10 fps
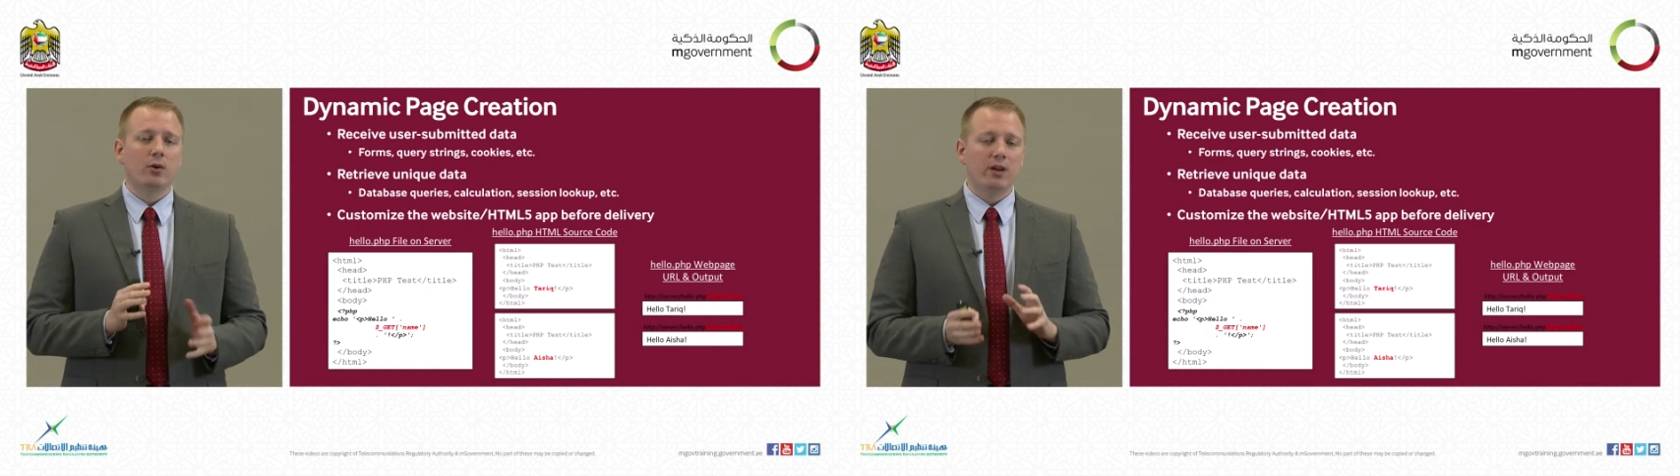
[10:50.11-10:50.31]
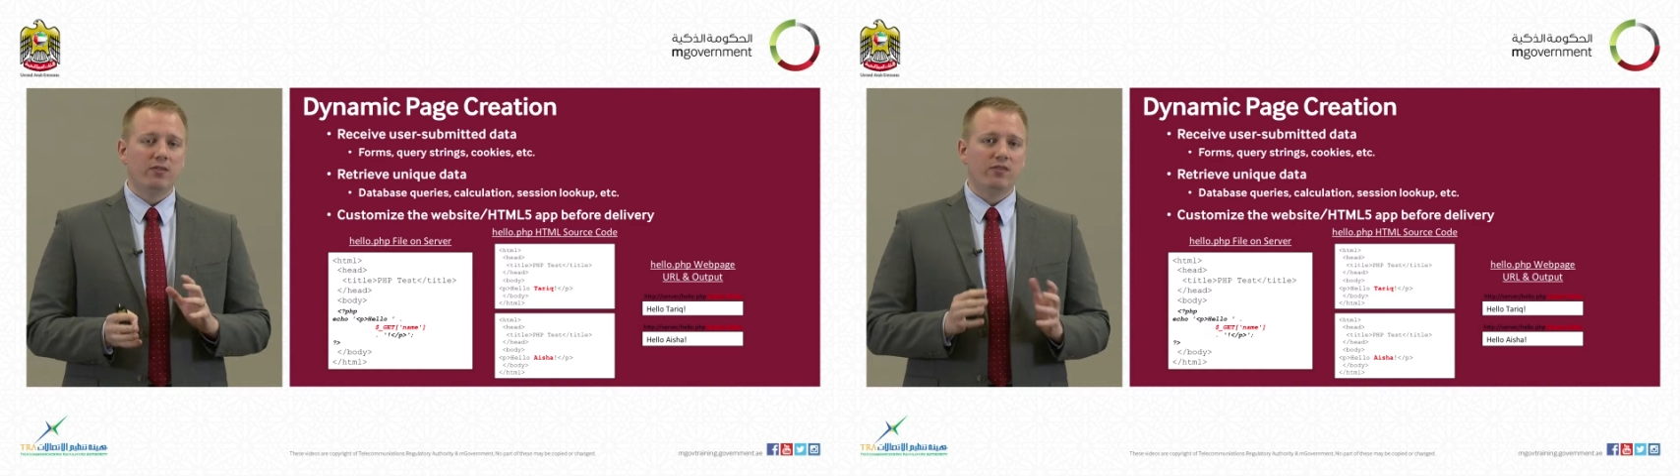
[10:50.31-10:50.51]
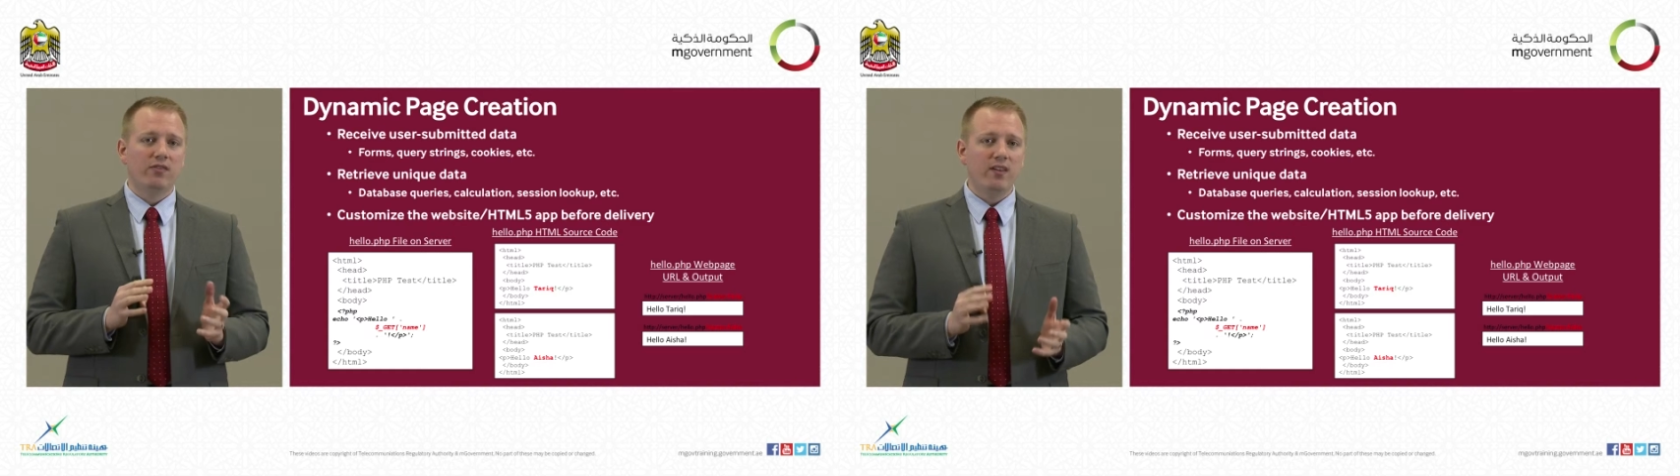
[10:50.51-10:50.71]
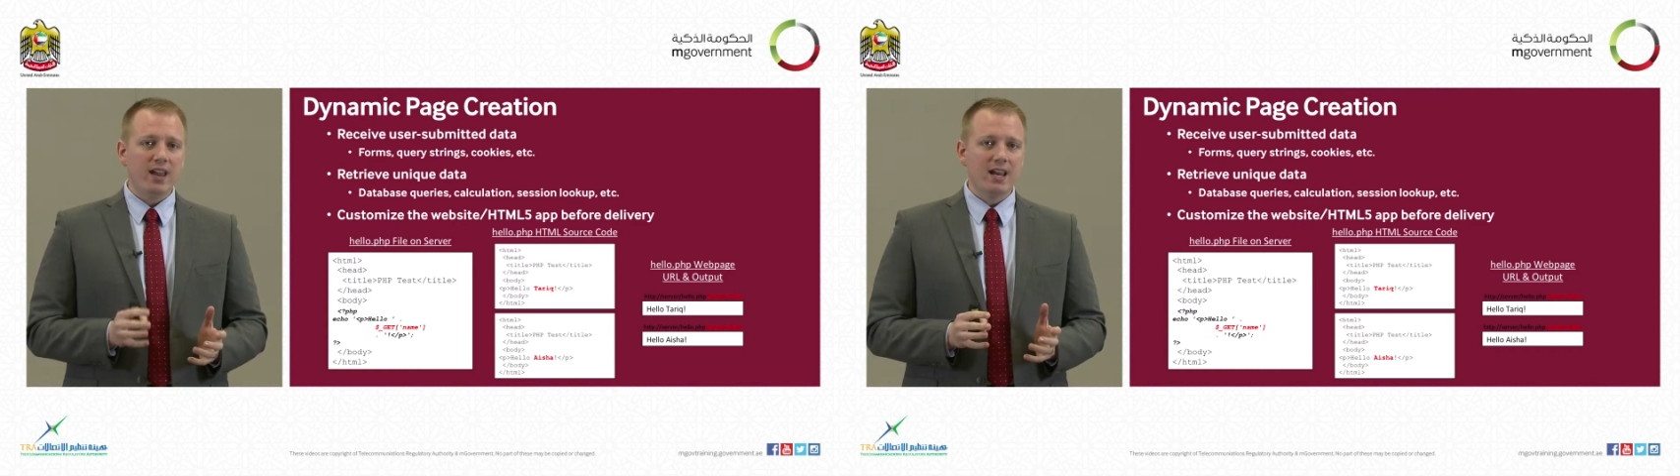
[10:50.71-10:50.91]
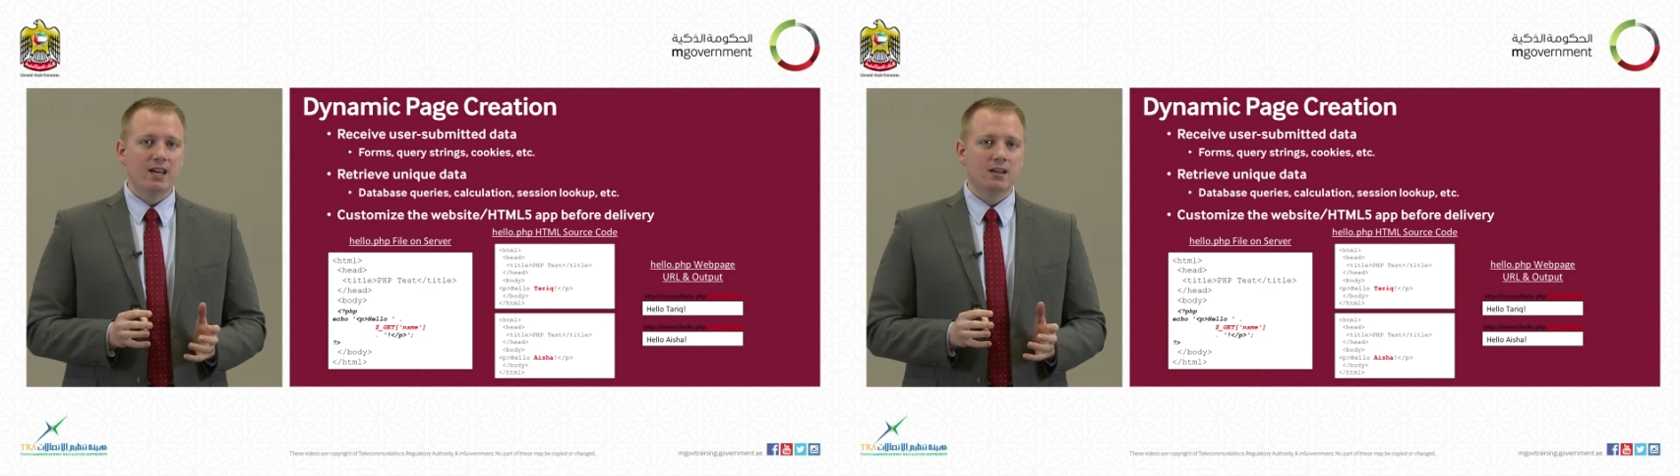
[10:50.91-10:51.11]
that we
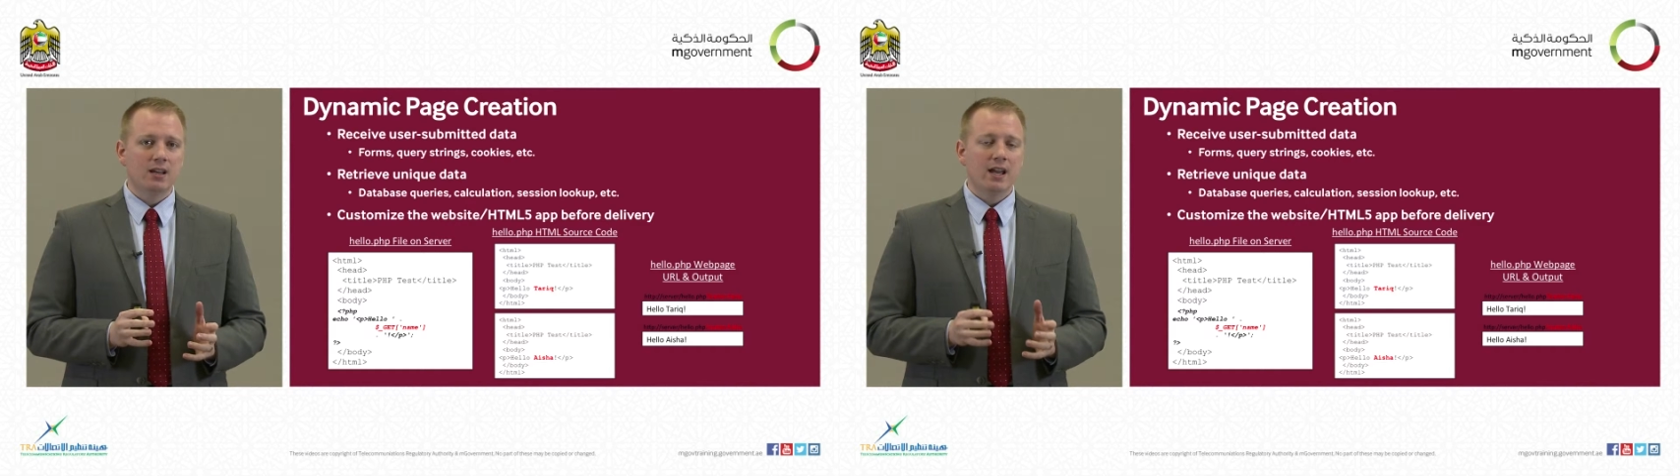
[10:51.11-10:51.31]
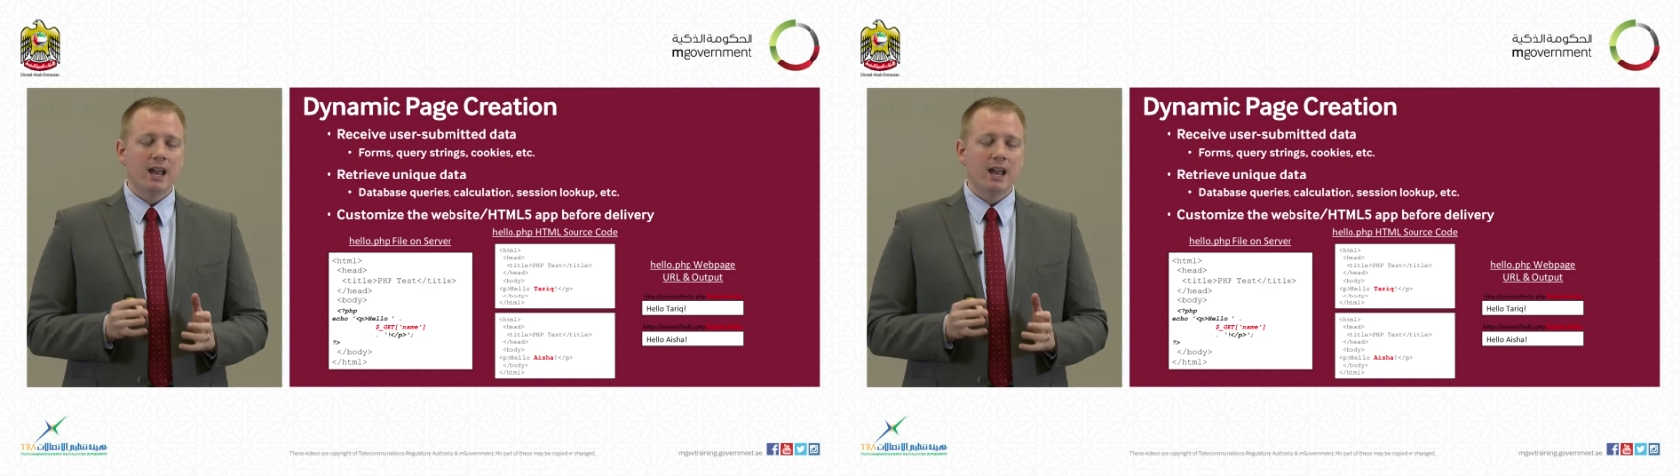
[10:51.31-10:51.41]
feed